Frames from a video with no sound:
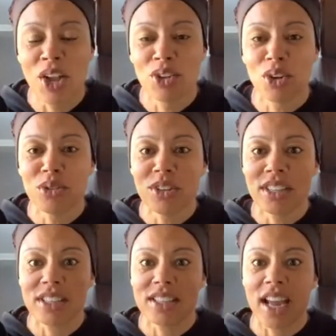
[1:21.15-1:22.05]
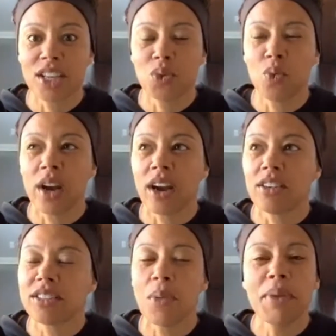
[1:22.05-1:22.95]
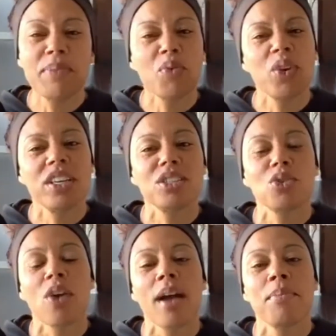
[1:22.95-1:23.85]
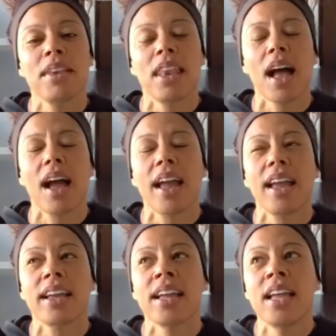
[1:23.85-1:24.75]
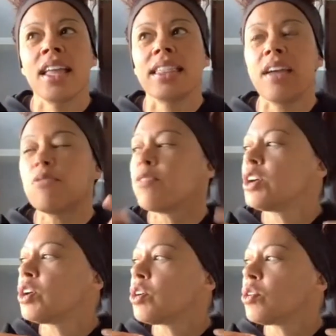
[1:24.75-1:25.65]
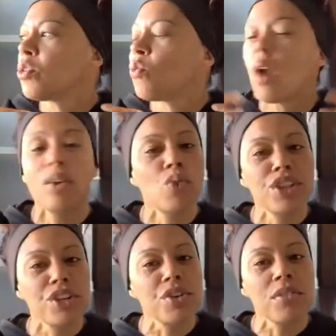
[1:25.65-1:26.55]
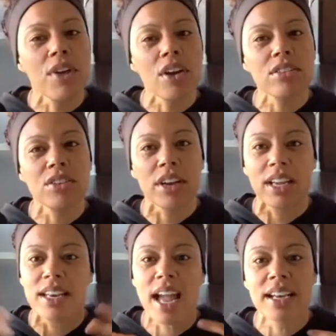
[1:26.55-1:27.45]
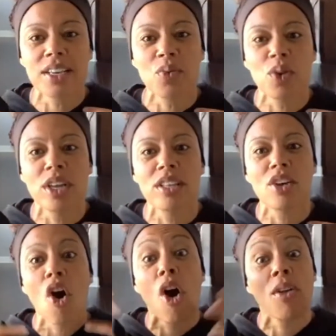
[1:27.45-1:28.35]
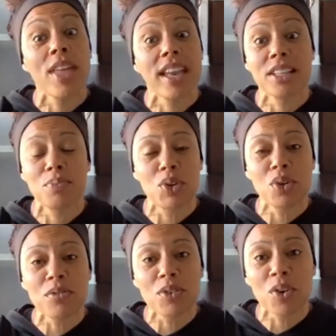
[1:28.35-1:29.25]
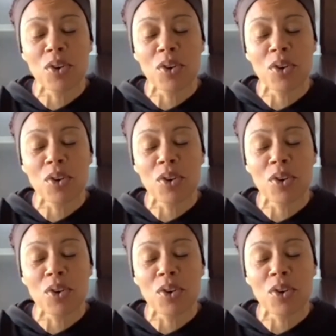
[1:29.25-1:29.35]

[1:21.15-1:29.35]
Those are the states where some people would describe it like they feel one with the universe or connected with all that is beautiful.